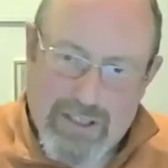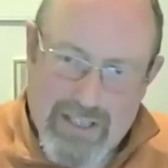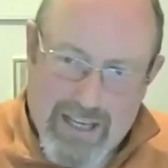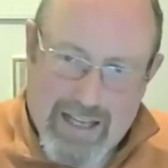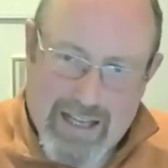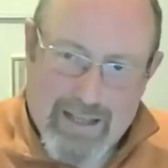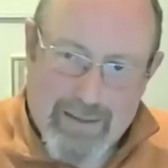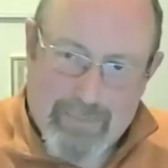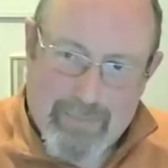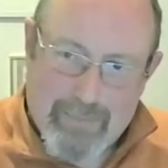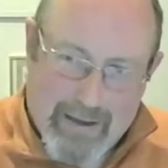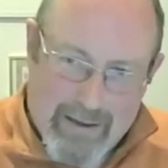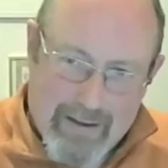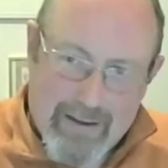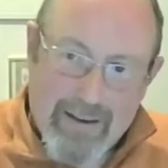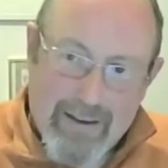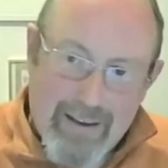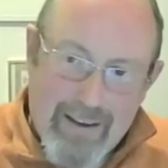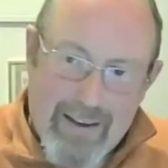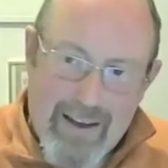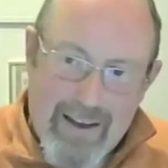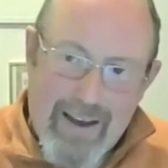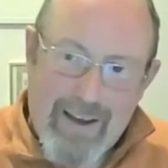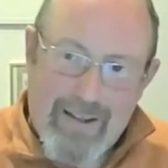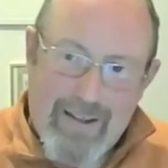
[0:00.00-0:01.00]
tell me
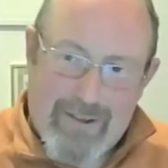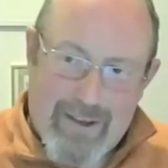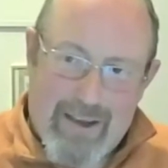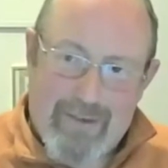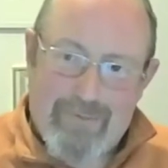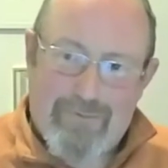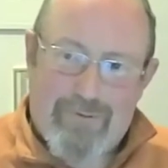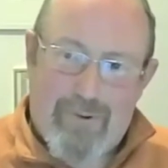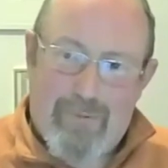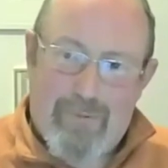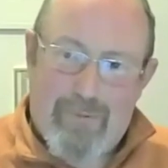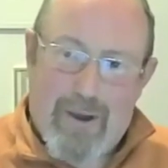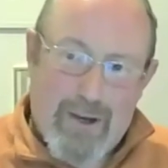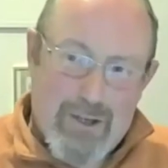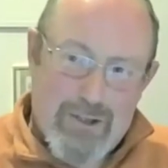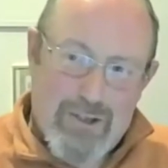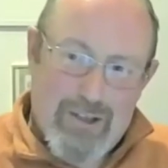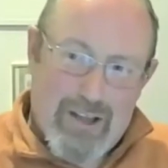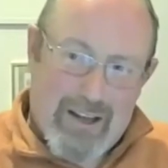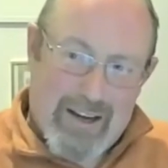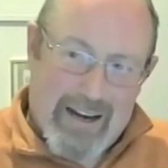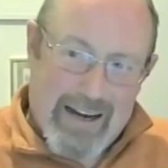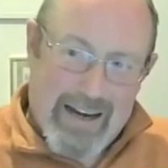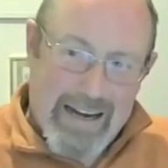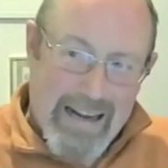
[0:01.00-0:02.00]
the information
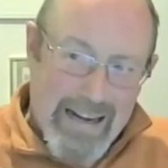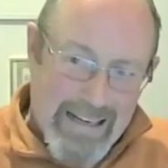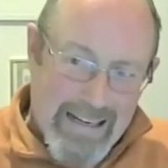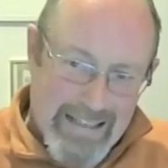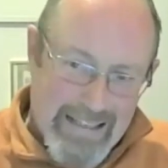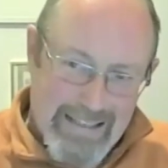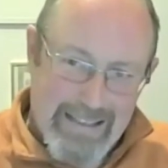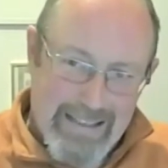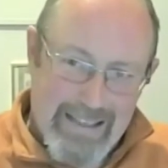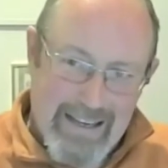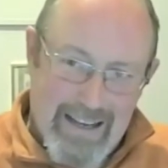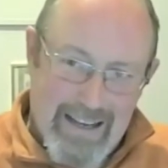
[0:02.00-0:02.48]
that I needed.